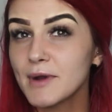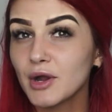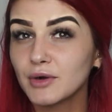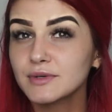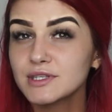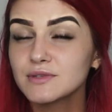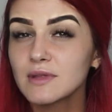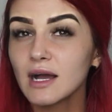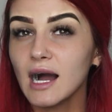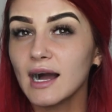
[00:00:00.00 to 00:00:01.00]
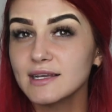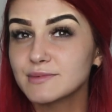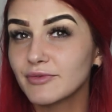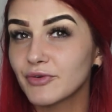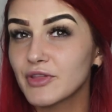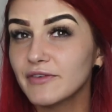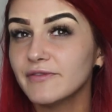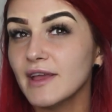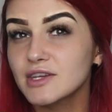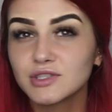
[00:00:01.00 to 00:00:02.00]
I always do the eyes before the
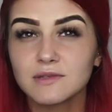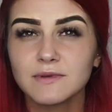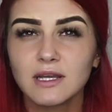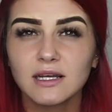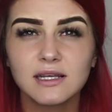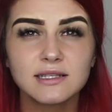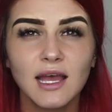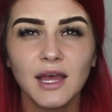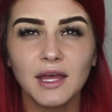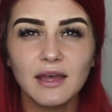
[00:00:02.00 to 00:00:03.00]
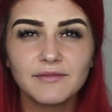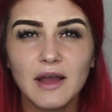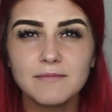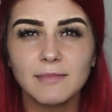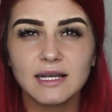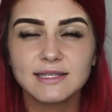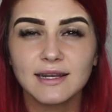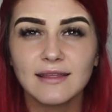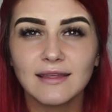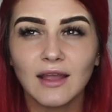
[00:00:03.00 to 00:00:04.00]
face just because if I mess
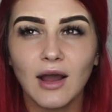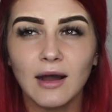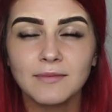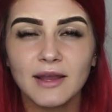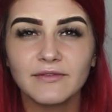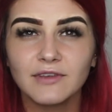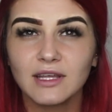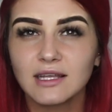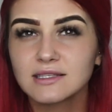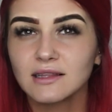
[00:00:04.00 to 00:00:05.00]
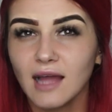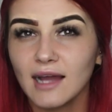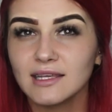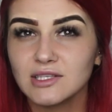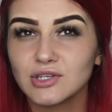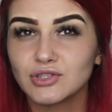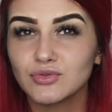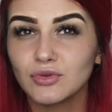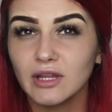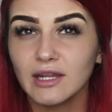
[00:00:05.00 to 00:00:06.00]
anything up, I feel like it's a lot easier to
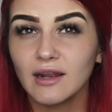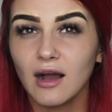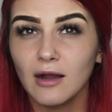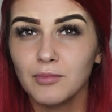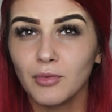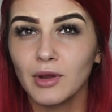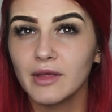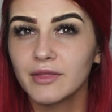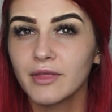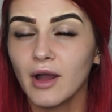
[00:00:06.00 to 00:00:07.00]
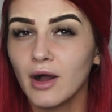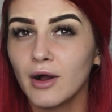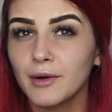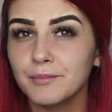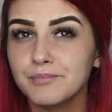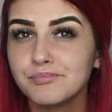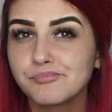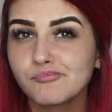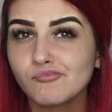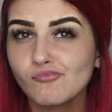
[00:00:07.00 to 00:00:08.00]
clean it up with
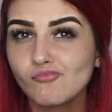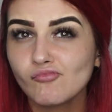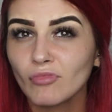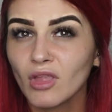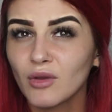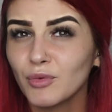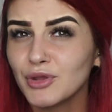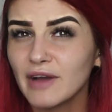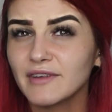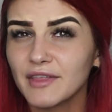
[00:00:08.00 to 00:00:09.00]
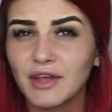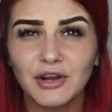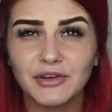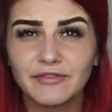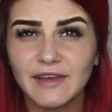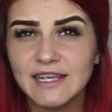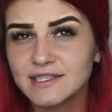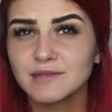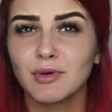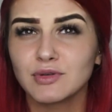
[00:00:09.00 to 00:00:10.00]
when you have nothing on your face
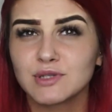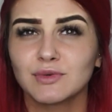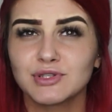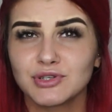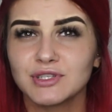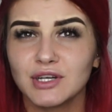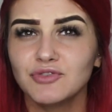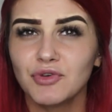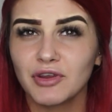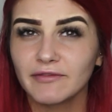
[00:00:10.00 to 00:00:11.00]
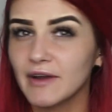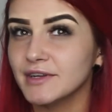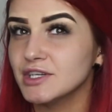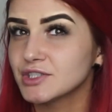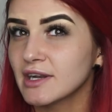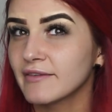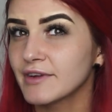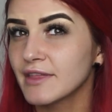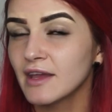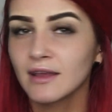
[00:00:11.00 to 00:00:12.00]
as opposed to once you're done doing your foundation and
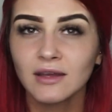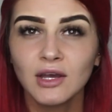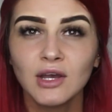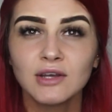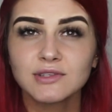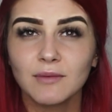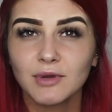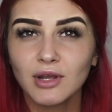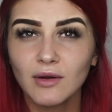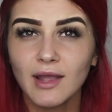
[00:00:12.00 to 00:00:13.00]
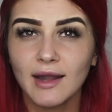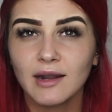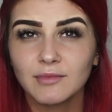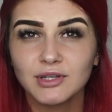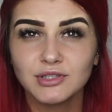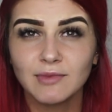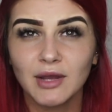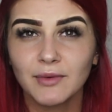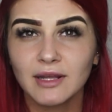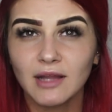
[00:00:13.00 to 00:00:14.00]
everything. So I'm gonna go in and I'm gonna do my
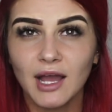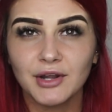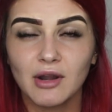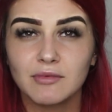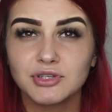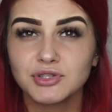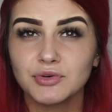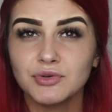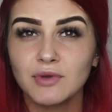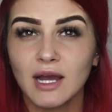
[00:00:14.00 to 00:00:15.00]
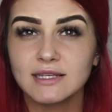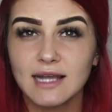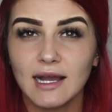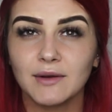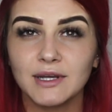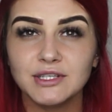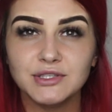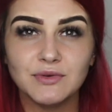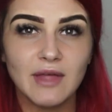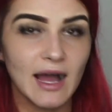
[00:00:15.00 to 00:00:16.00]
wing liner. I'm gonna show you guys how I
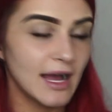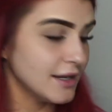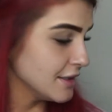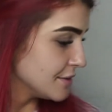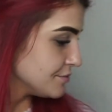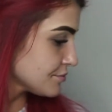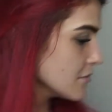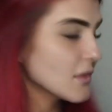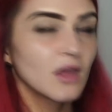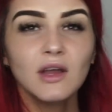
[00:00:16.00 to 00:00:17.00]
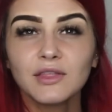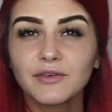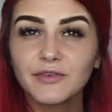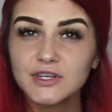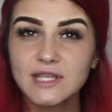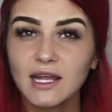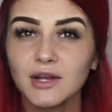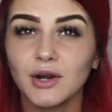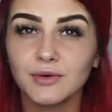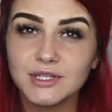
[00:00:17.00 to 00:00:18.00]
do that. The first thing
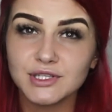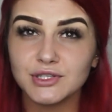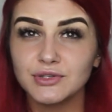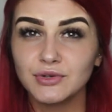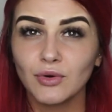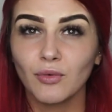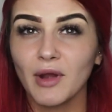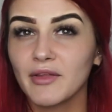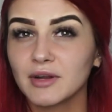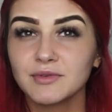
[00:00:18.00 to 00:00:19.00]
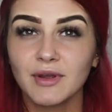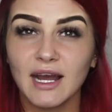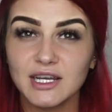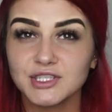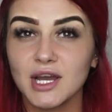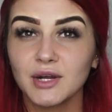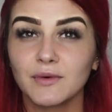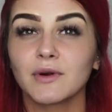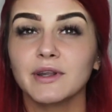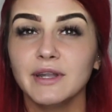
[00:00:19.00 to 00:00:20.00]
I always do, whether I'm doing eyeshadow
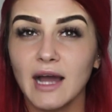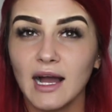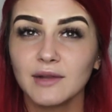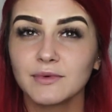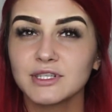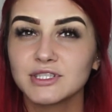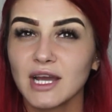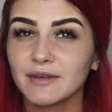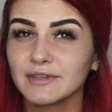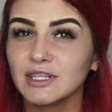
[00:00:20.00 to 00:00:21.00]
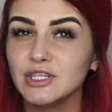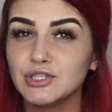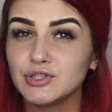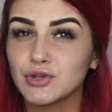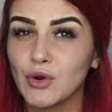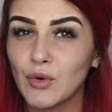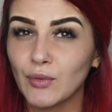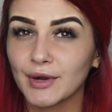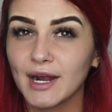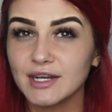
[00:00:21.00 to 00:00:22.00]
or not, which I really don't
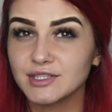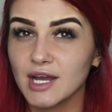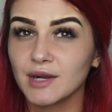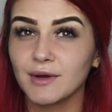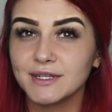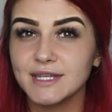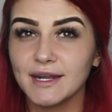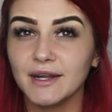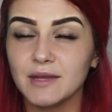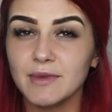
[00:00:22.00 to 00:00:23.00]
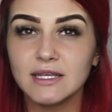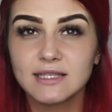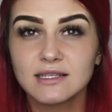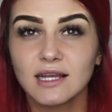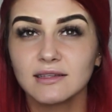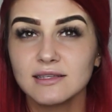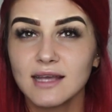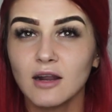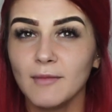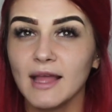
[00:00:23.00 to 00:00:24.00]
wear eyeshadow on a day-to-day basis, at least
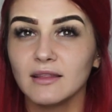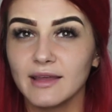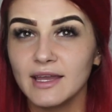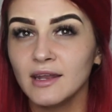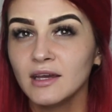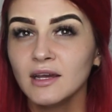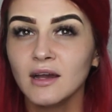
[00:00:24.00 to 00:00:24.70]
not on my lid.